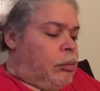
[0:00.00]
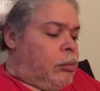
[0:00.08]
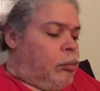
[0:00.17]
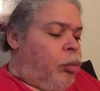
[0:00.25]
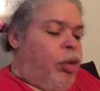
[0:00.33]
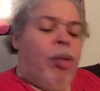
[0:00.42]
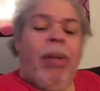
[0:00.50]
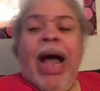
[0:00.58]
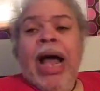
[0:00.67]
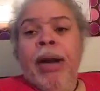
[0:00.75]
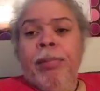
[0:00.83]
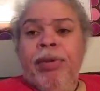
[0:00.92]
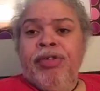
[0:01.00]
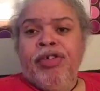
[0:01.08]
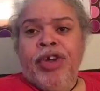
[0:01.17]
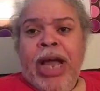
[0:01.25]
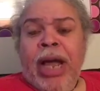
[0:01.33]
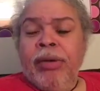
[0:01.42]
We don't mind pushing
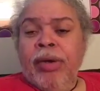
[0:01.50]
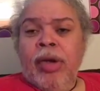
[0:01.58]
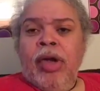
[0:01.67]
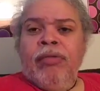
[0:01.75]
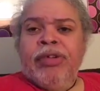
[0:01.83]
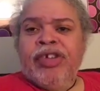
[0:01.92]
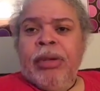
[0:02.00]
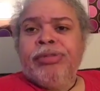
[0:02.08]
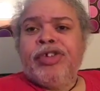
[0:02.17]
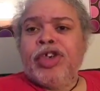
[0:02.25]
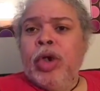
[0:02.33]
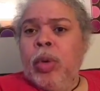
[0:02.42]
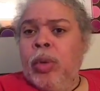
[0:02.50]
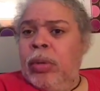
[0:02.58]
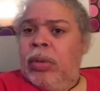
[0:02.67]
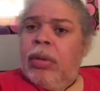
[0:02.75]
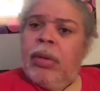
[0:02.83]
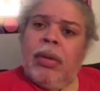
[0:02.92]
you out for some show,
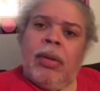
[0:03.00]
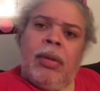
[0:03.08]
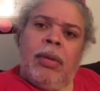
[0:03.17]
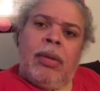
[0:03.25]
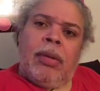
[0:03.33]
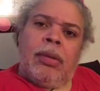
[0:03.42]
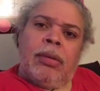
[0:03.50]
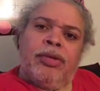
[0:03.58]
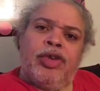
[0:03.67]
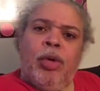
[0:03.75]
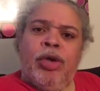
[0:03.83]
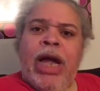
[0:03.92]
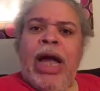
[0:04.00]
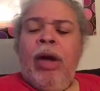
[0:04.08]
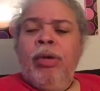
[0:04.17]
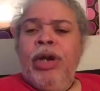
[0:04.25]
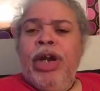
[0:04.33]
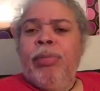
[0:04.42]
showing you how
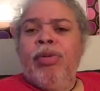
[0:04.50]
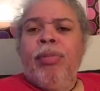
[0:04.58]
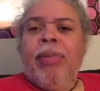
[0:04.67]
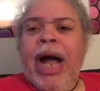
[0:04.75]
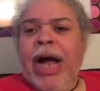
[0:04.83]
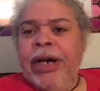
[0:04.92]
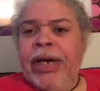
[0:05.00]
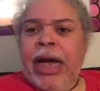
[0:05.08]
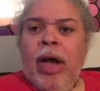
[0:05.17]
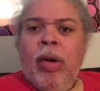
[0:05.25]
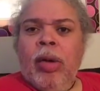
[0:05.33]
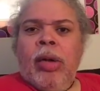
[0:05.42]
liberal-minded, how